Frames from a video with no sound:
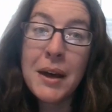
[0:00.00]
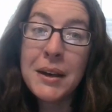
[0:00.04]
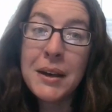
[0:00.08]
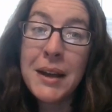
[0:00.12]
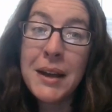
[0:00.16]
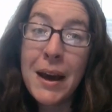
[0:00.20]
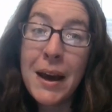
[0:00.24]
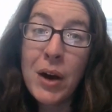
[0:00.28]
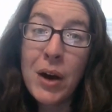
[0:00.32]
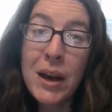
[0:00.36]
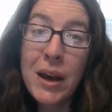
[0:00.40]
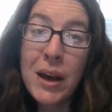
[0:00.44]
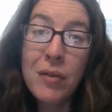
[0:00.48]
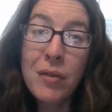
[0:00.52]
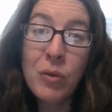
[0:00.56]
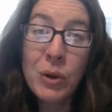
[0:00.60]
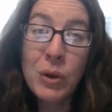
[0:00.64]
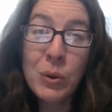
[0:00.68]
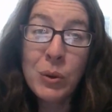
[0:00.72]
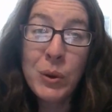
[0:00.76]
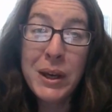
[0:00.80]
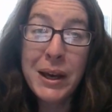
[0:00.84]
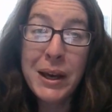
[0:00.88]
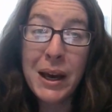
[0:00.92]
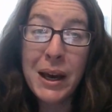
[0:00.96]
Now,
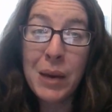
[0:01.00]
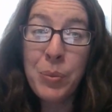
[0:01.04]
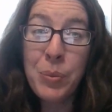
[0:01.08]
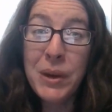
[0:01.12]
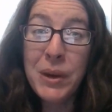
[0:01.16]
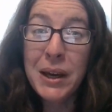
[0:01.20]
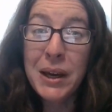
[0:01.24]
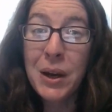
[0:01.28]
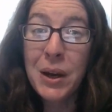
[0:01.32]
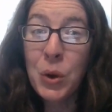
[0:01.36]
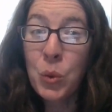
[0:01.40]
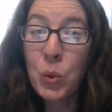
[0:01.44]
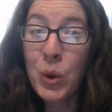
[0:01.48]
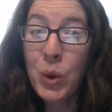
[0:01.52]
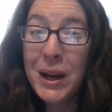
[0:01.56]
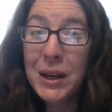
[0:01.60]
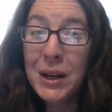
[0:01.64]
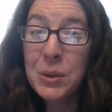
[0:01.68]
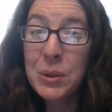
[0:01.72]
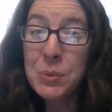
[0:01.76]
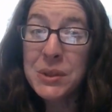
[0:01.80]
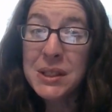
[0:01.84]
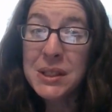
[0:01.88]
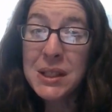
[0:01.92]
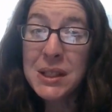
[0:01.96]
every week I pick a
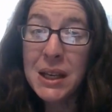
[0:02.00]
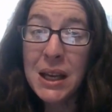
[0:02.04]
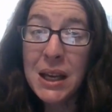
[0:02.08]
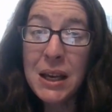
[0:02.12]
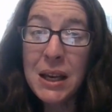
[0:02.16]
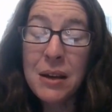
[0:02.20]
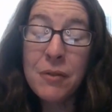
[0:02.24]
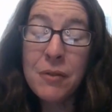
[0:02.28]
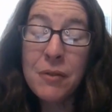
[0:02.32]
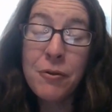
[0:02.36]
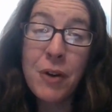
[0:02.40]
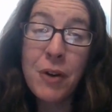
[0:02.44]
random city